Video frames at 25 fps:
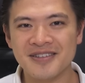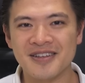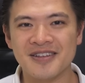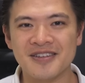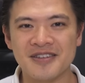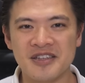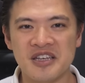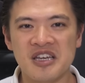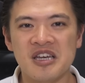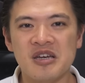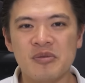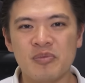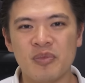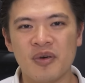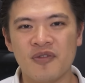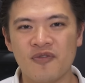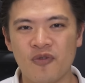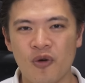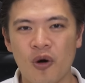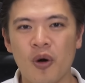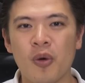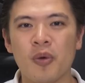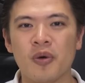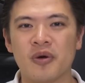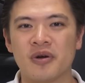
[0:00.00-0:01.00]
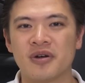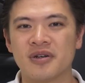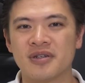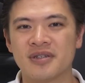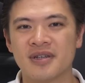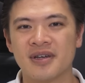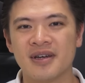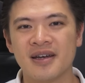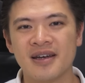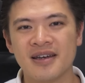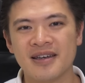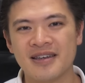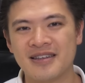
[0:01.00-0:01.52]
the leap forward
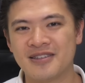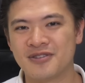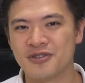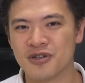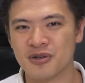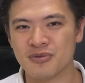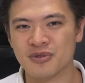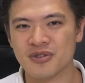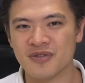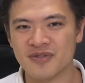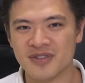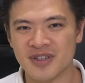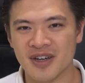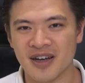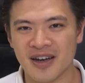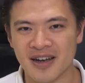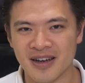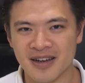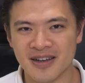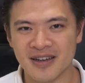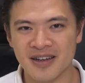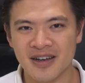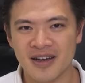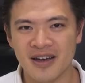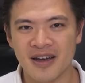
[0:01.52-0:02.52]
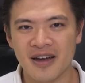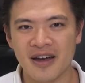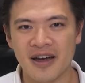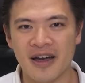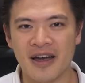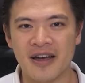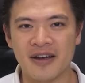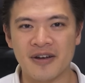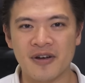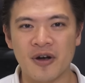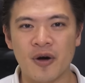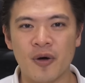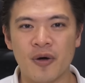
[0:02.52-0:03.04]
in terms of tech
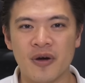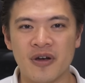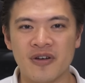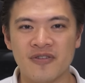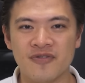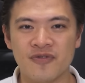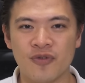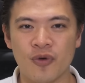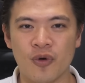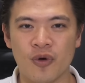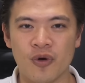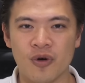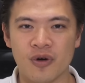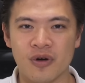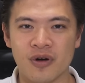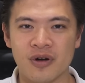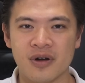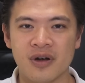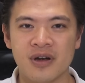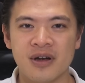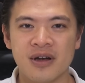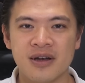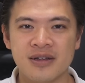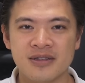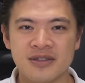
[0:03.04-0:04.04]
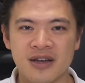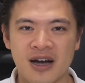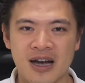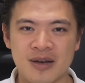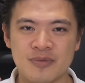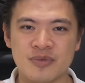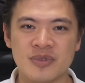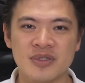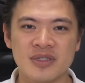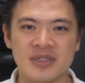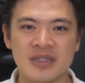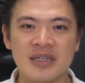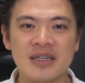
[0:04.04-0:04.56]
and going for
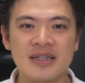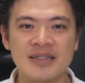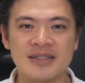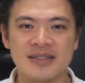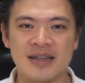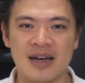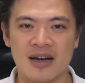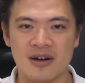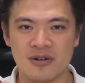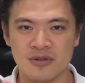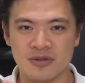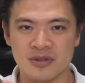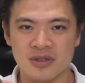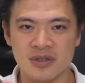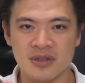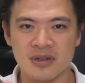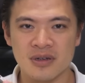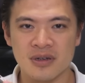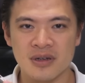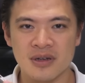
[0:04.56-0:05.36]
Type-C sound.